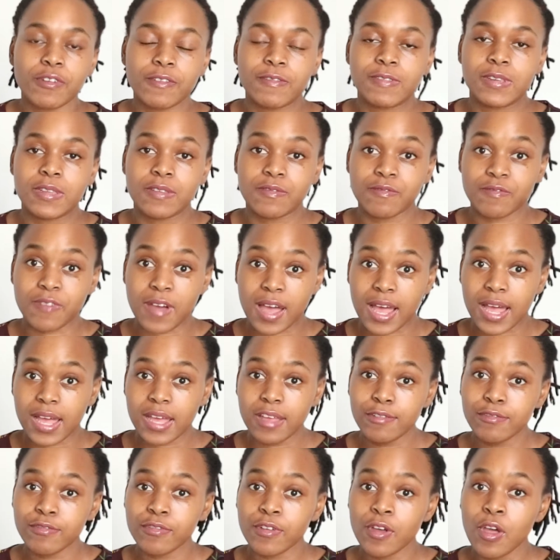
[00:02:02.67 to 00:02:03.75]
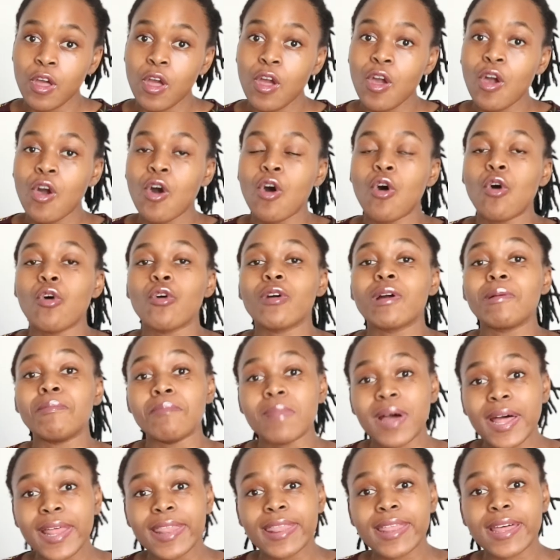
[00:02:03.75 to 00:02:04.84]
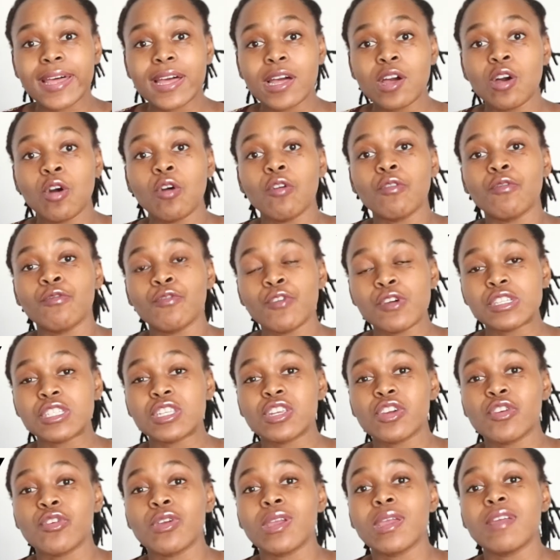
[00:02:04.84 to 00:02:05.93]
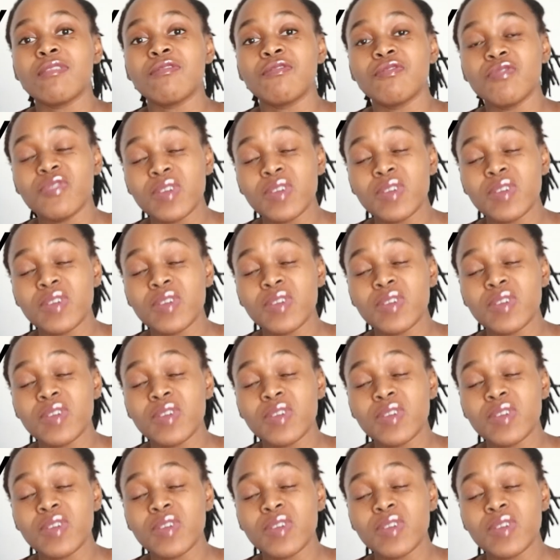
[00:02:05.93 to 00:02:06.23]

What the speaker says: 55, or a mother or first degree